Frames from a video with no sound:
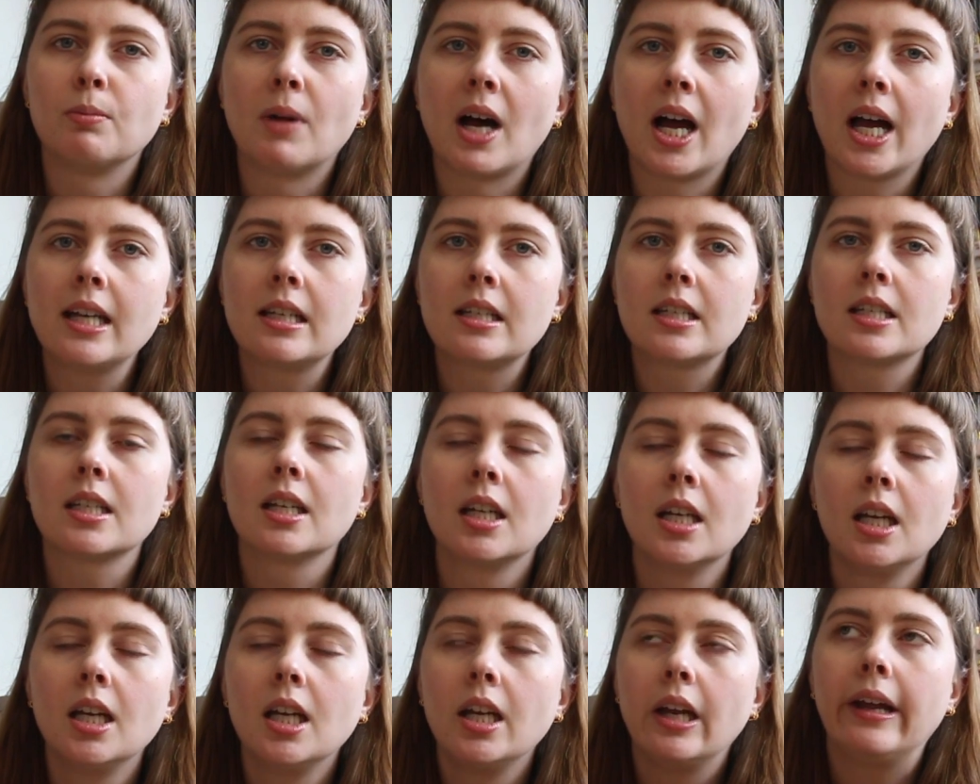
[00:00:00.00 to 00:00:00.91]
might
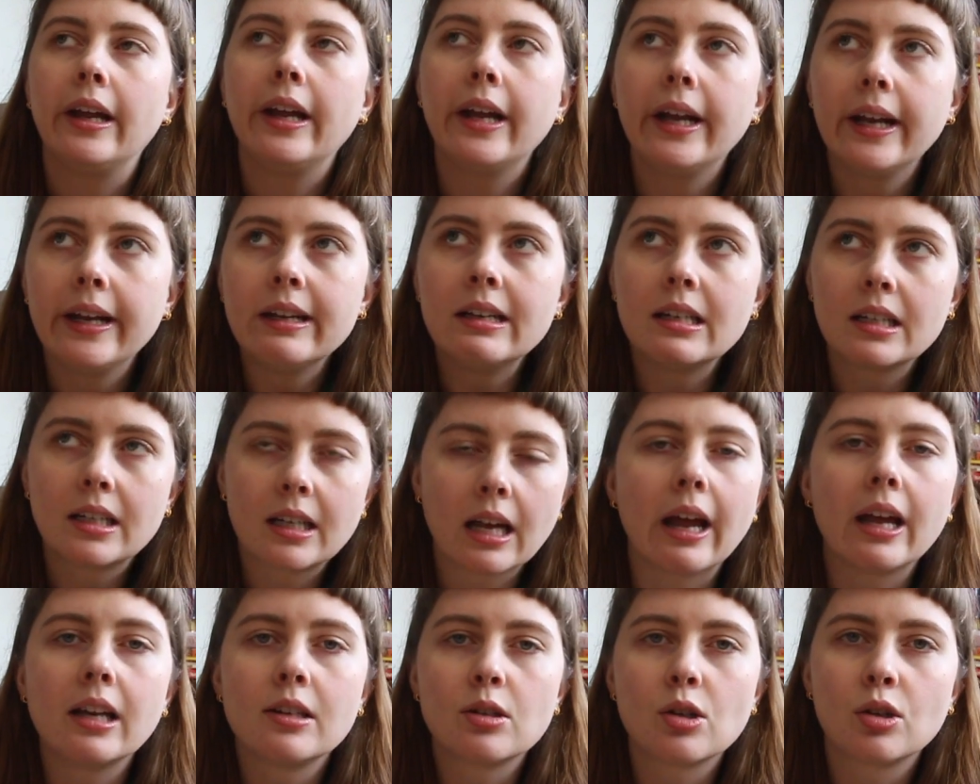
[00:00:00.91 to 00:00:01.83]

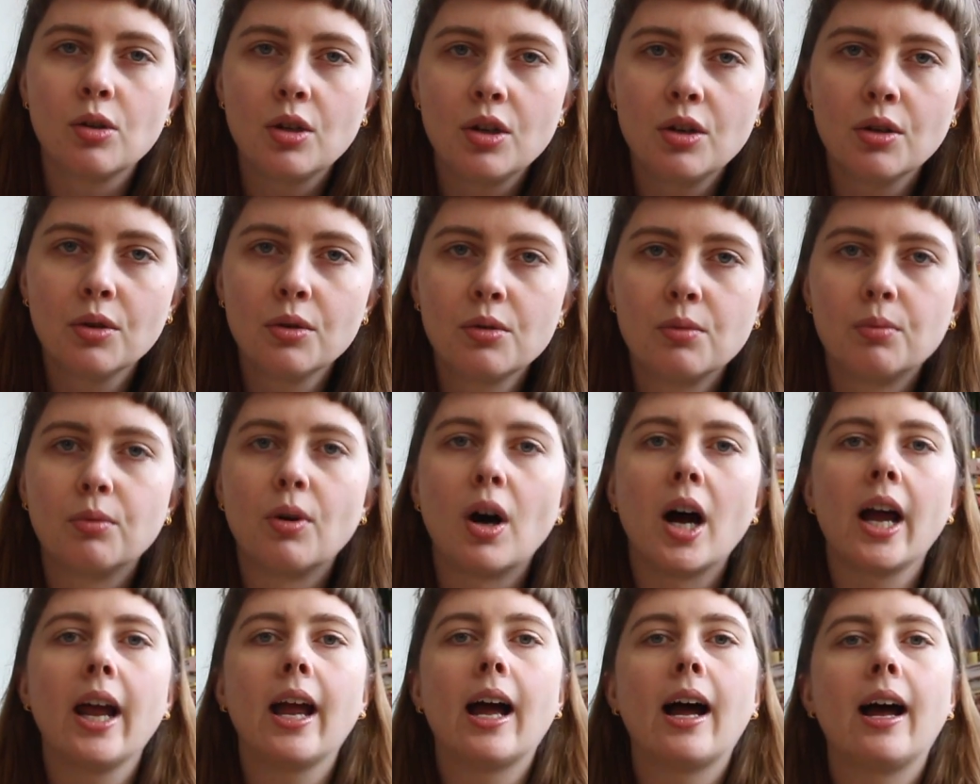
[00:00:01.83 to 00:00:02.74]
indicate to you
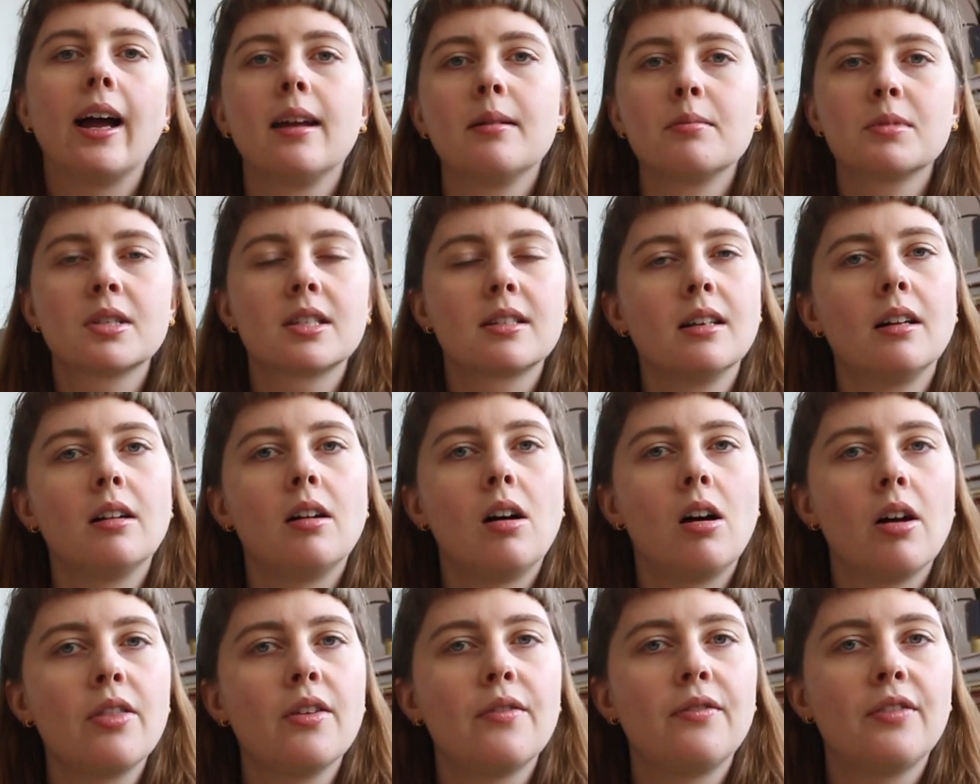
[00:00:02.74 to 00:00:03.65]
why I am still
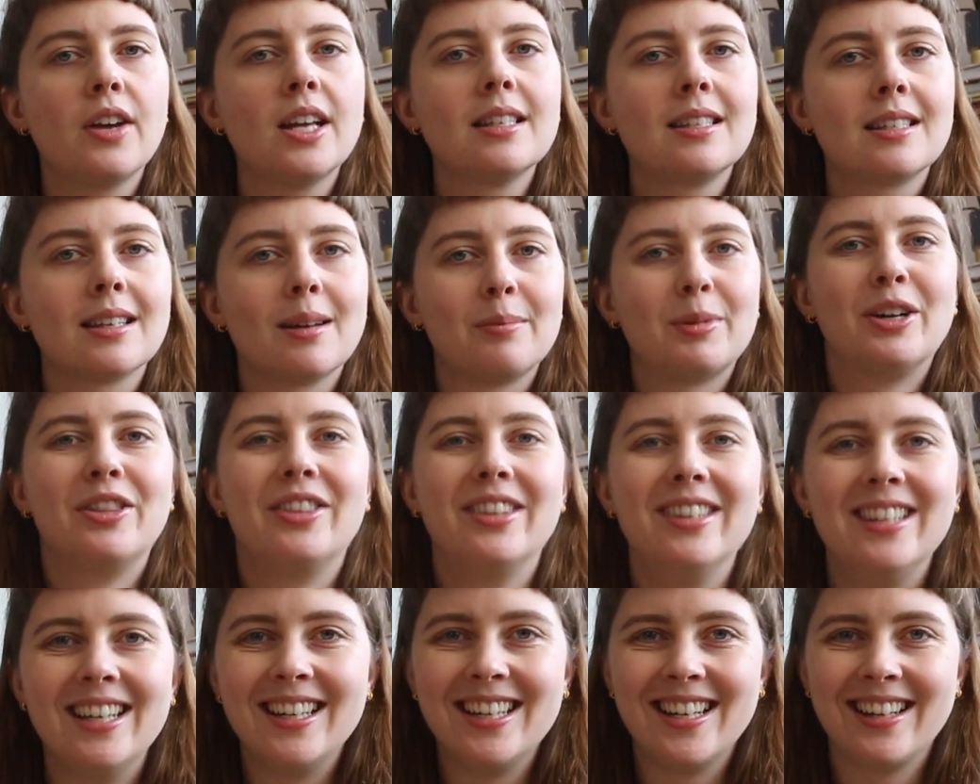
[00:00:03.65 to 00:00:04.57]
on the fence about
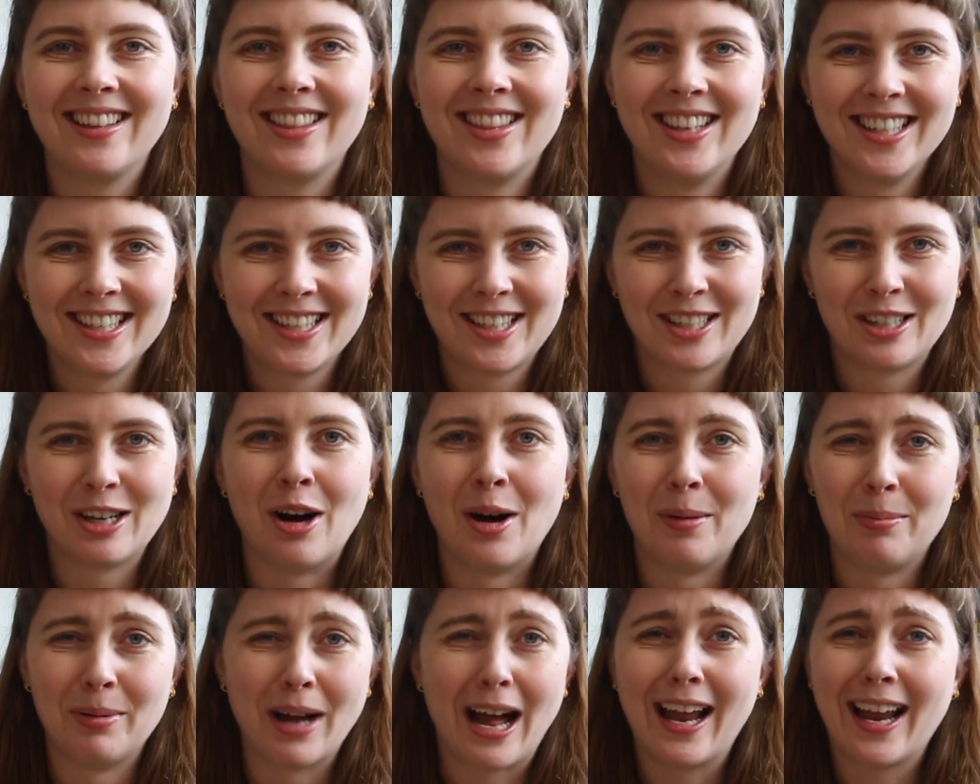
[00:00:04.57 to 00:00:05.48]
knitting this
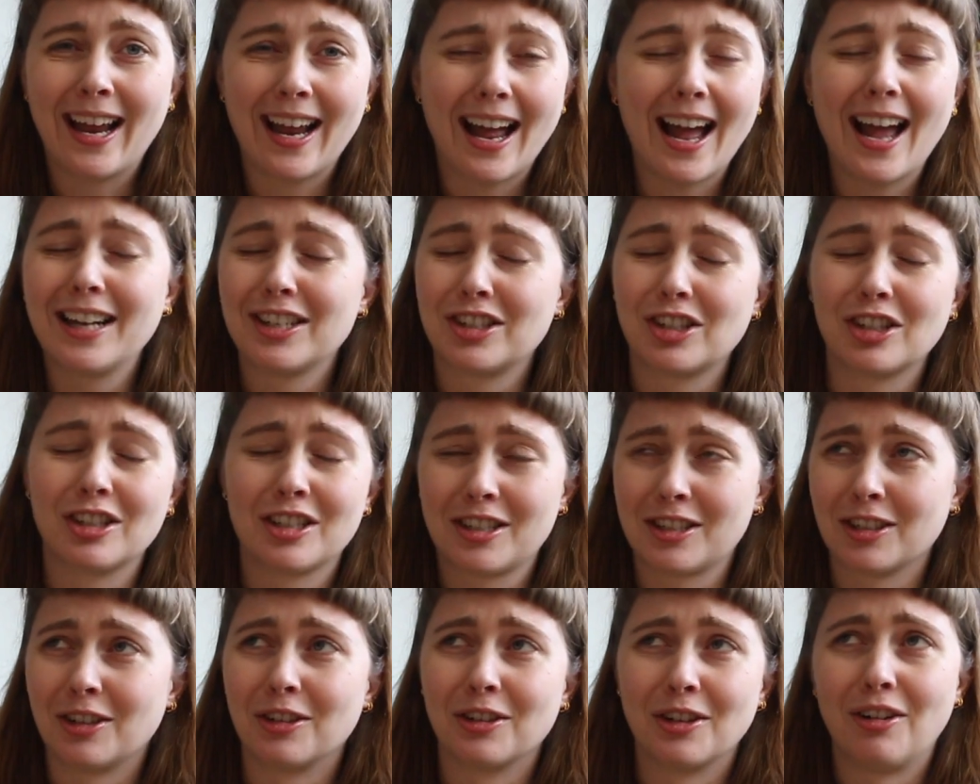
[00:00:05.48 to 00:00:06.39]
top. I just
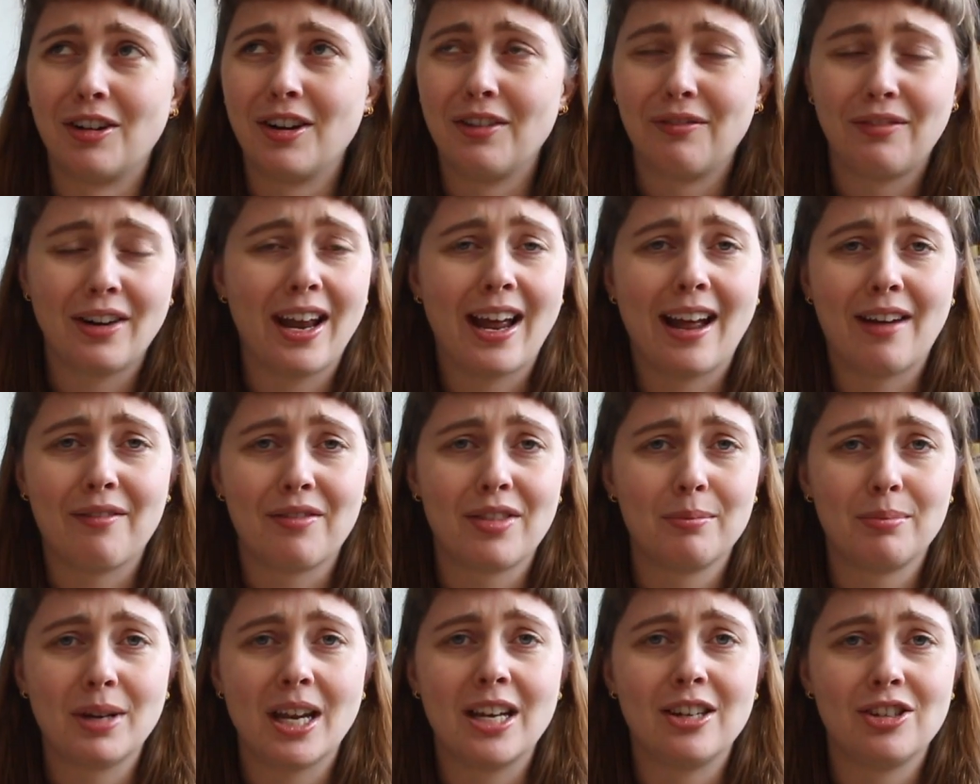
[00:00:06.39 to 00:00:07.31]
don't know if I have the
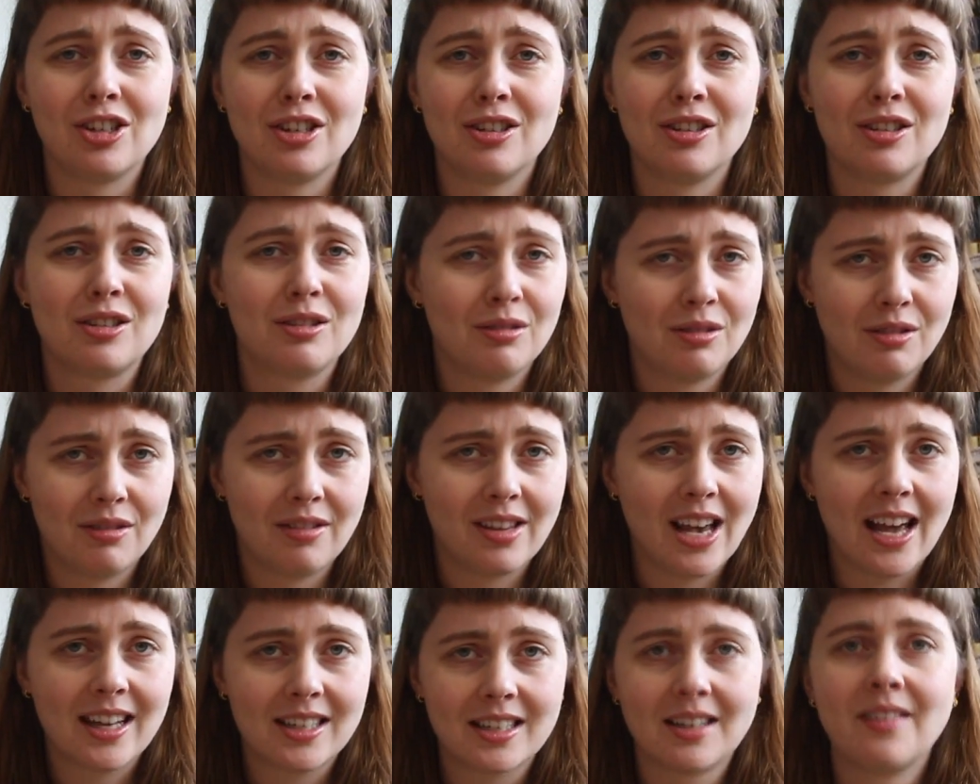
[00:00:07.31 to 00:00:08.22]
patience to do
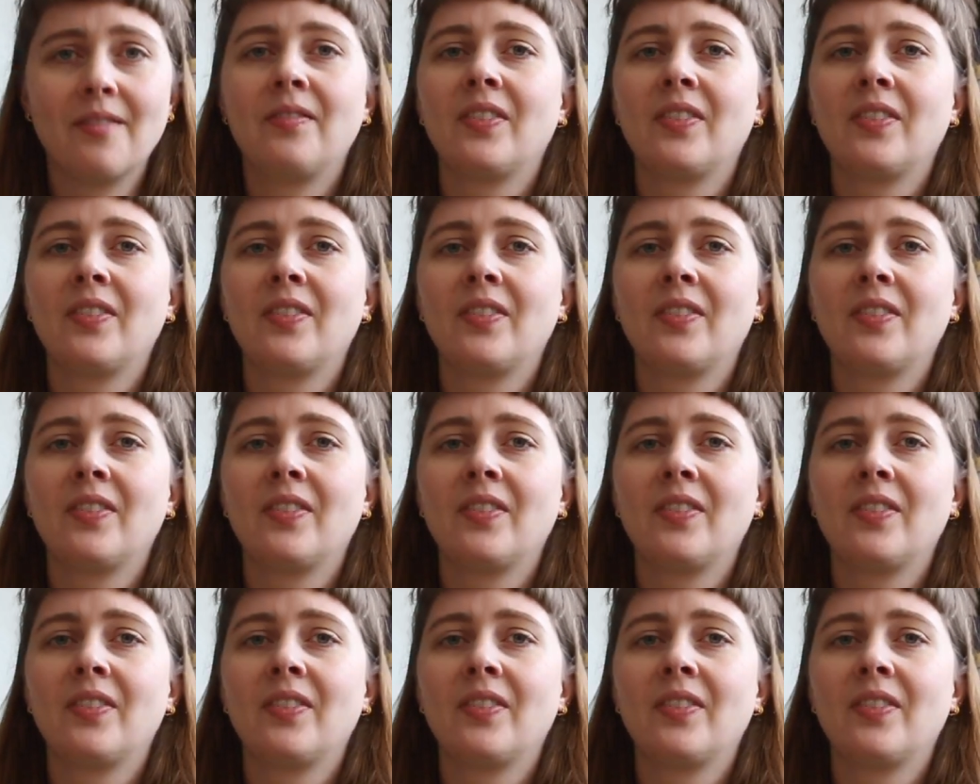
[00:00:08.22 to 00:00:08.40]
that.